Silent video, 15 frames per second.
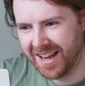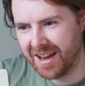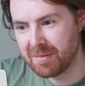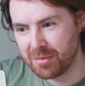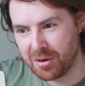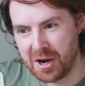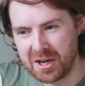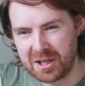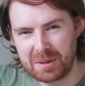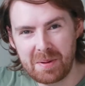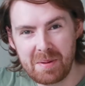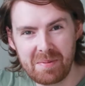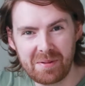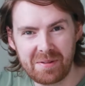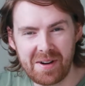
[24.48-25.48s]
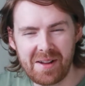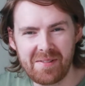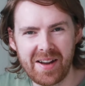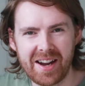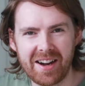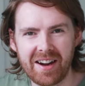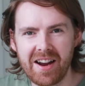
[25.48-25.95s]
and British people for that
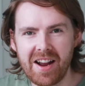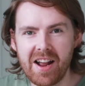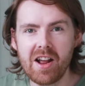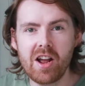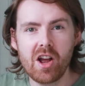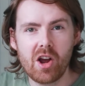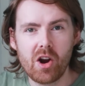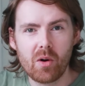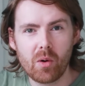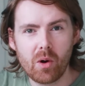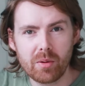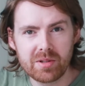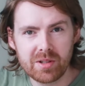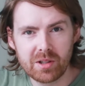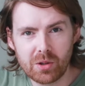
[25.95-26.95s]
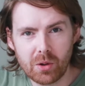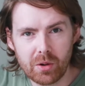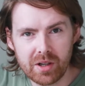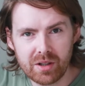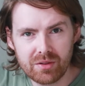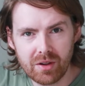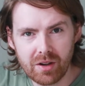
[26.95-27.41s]
matter, we're always
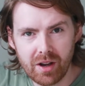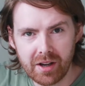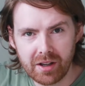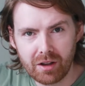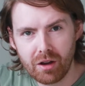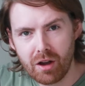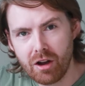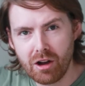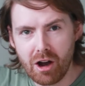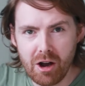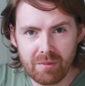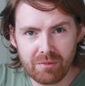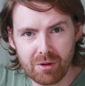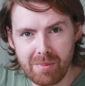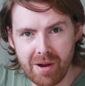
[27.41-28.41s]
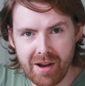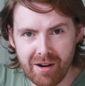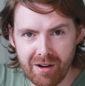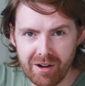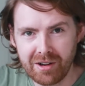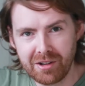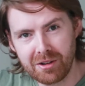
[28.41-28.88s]
notorious for like, I'm from here,
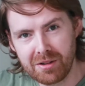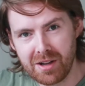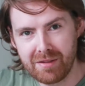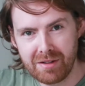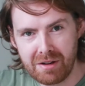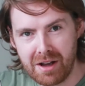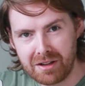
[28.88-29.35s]
I don't have an